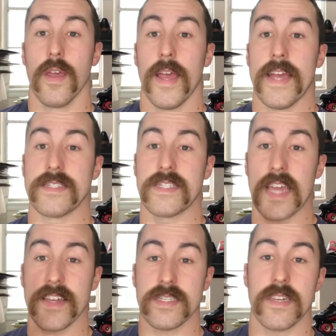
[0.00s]
And
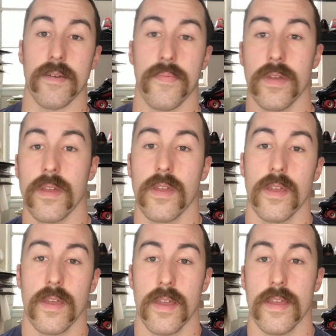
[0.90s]
second tip
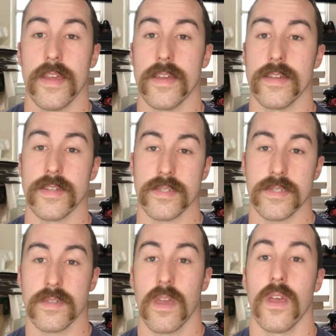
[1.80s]

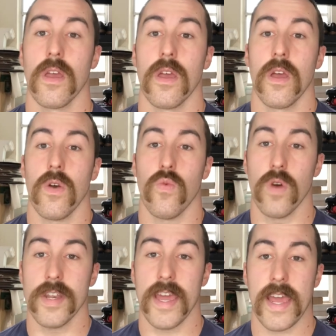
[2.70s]
is
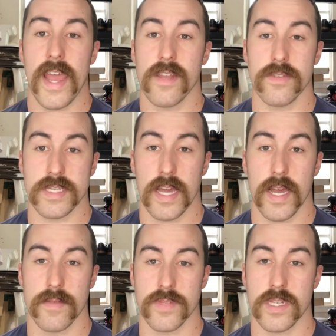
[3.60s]
1-day handling
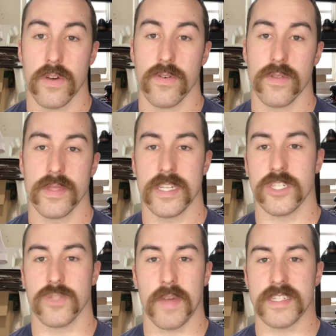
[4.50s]
time. So this
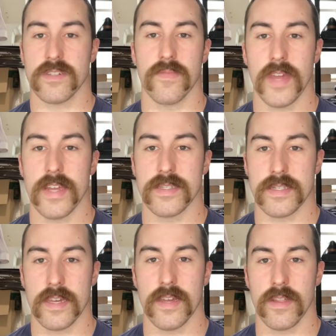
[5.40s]
just basically means
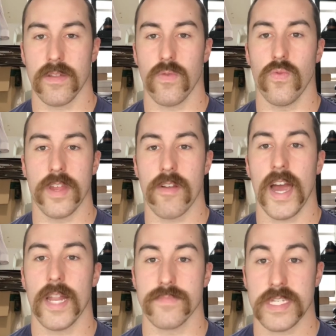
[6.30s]
that when your
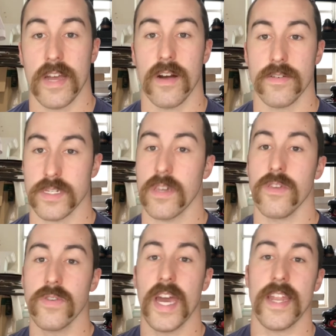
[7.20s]
item sells,
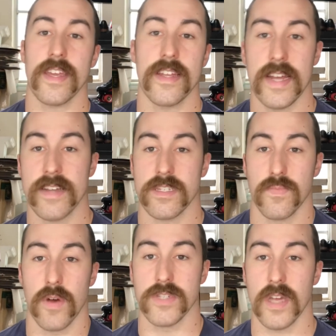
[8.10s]
you got to get it out to the
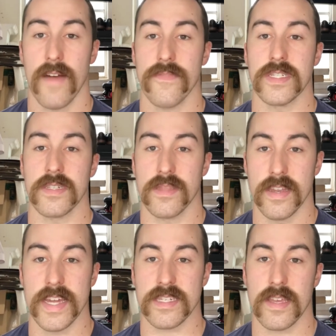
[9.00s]
post office the
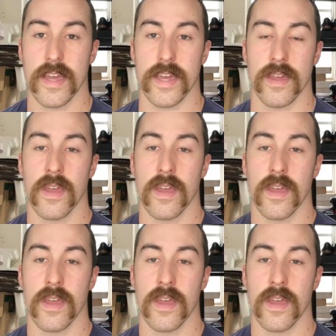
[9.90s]
next day.